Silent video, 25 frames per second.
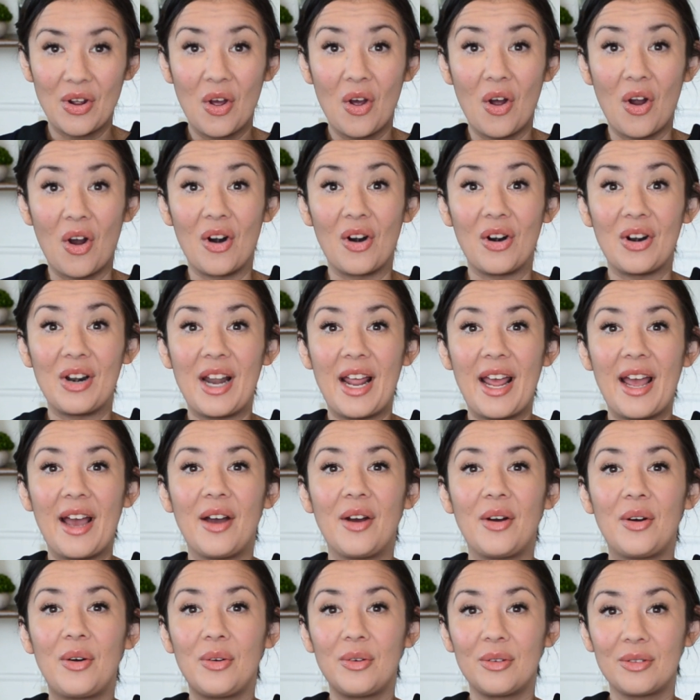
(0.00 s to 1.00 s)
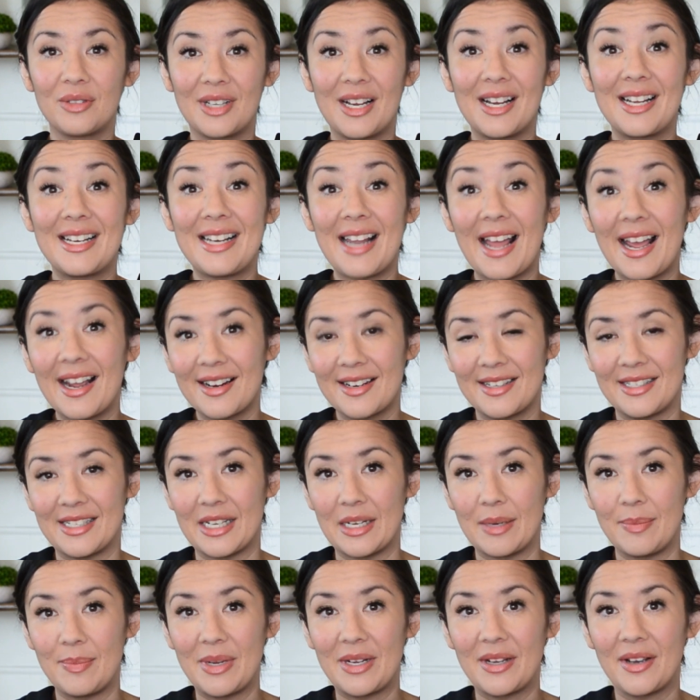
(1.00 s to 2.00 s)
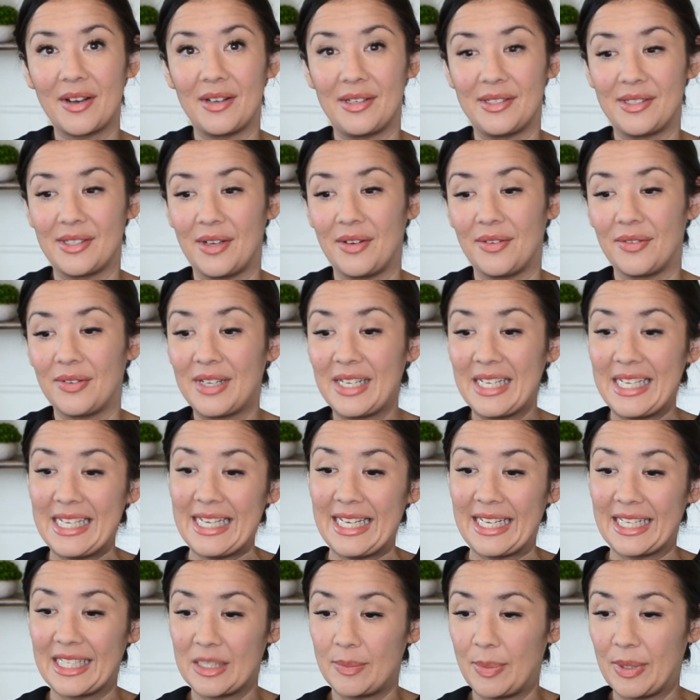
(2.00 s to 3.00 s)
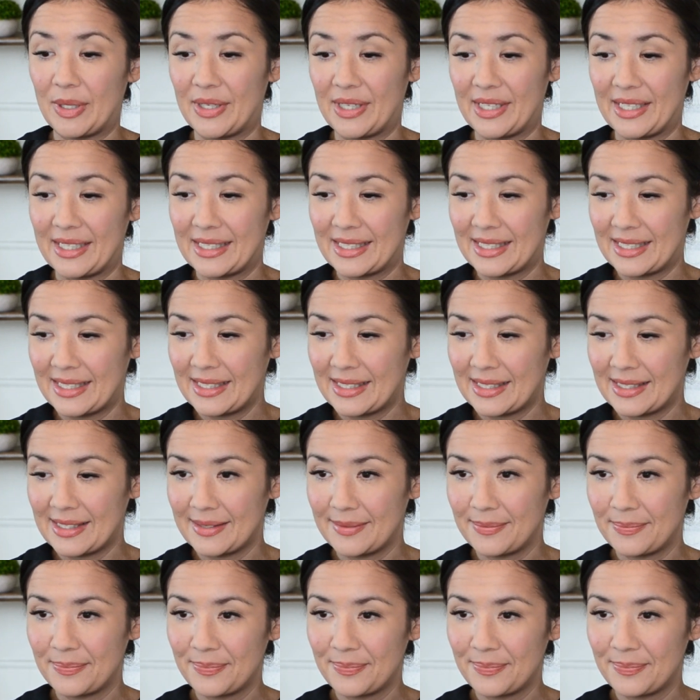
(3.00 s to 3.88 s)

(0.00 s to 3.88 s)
are now connected because of experiences.